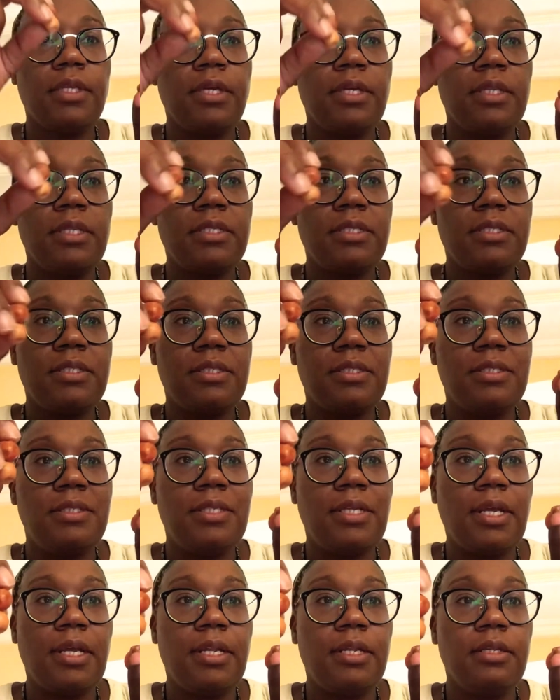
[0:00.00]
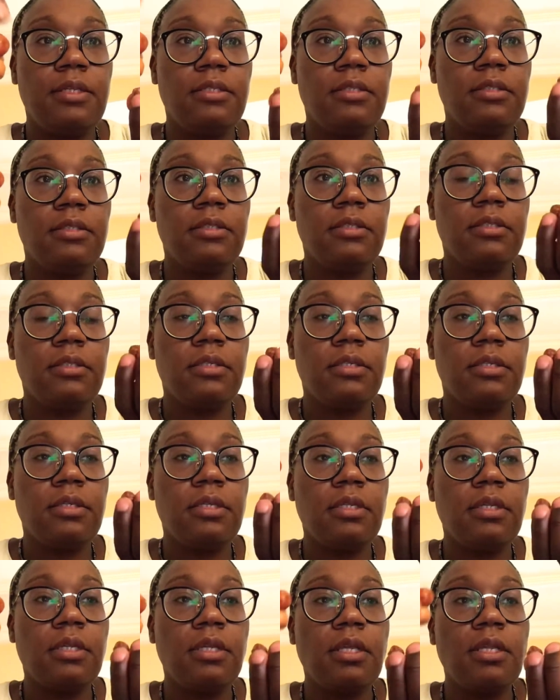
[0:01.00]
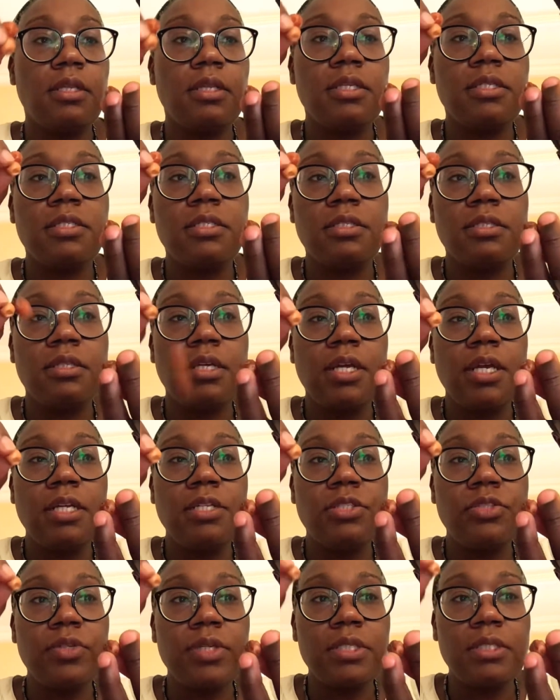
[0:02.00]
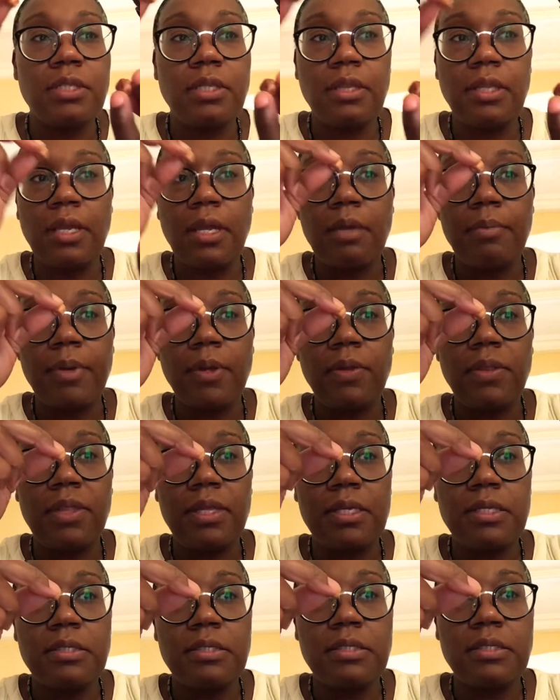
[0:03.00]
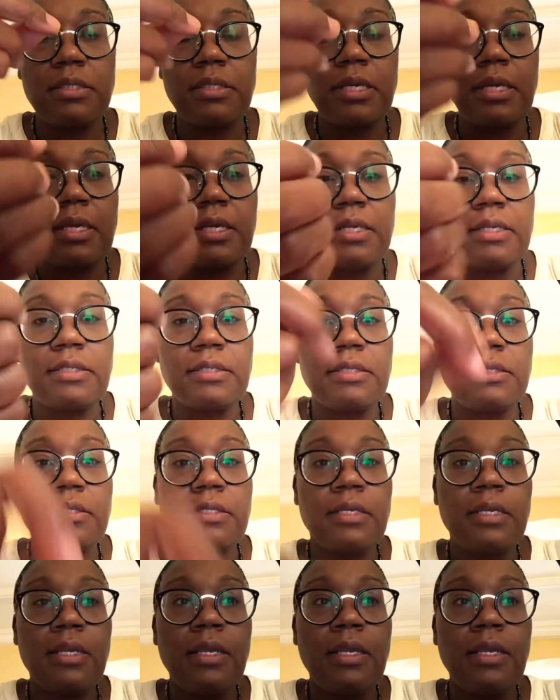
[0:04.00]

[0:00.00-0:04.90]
This is din. The interesting thing about this is